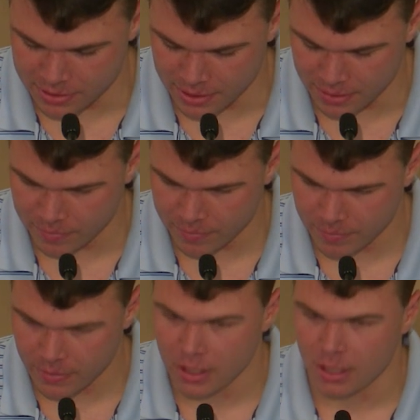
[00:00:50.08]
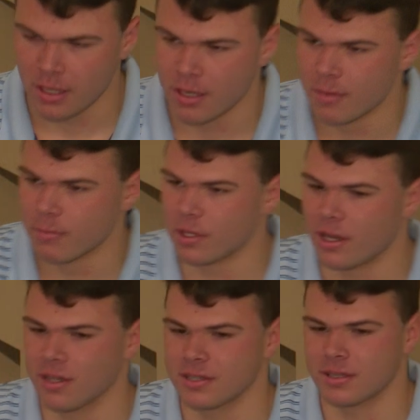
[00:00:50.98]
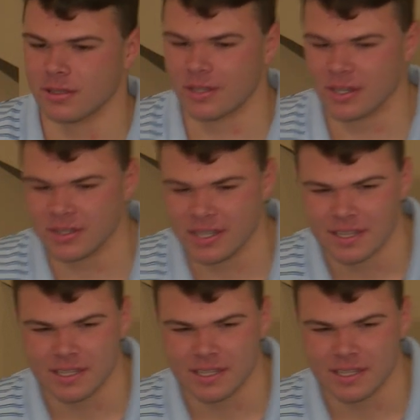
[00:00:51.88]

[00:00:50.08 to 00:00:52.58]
day. But I also learned